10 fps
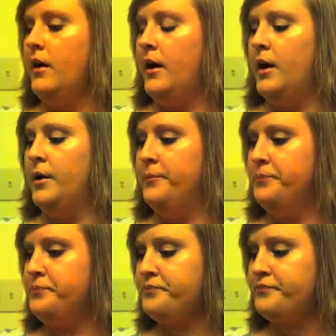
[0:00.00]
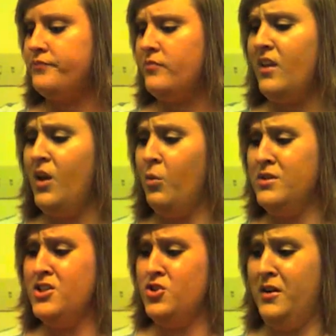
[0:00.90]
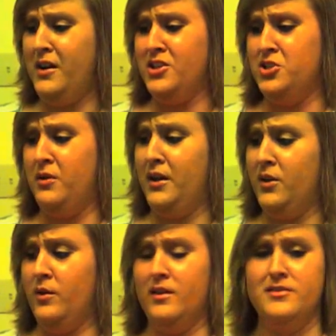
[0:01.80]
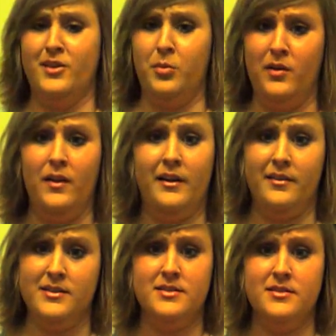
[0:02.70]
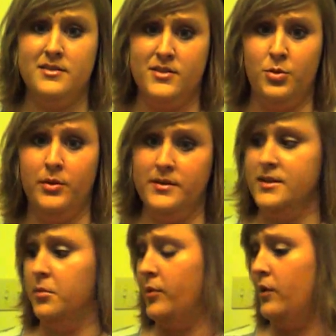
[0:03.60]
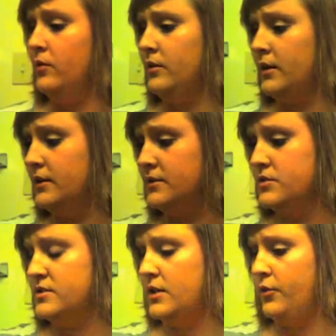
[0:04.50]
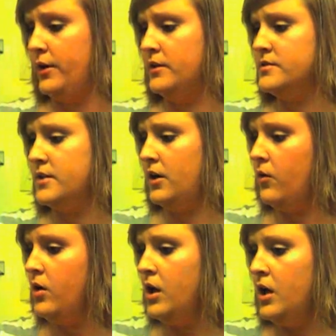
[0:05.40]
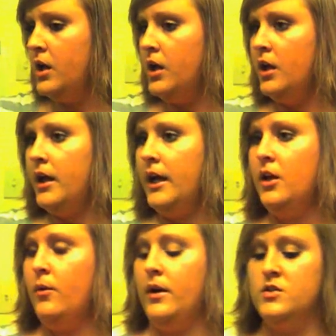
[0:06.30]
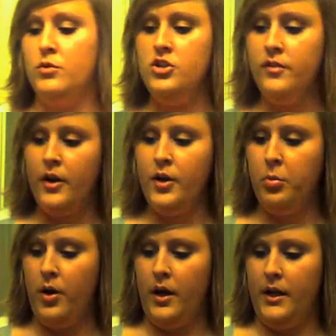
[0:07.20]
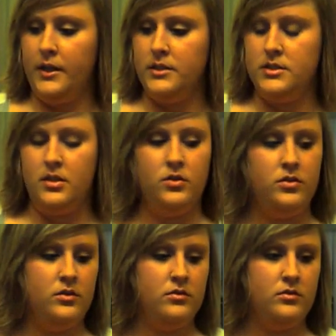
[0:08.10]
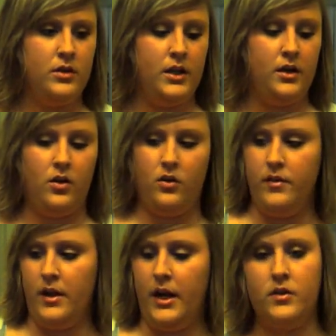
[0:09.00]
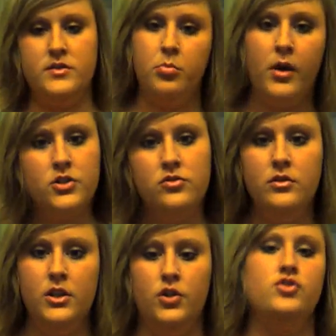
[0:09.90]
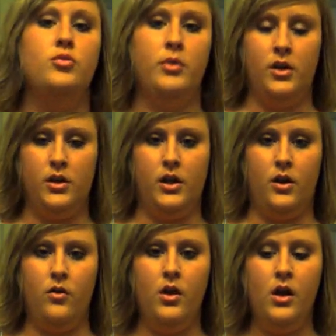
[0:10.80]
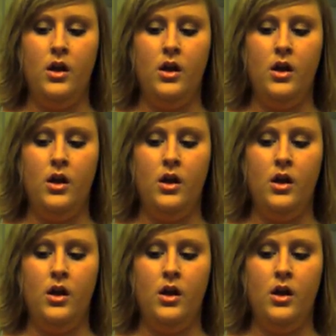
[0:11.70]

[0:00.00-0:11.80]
And once I show you how to do it, you guys are going to be like, this is stupid simple. Like, it's just unreal. So anyways, once you got all your products and all the hair supplies you need, you should be good to go.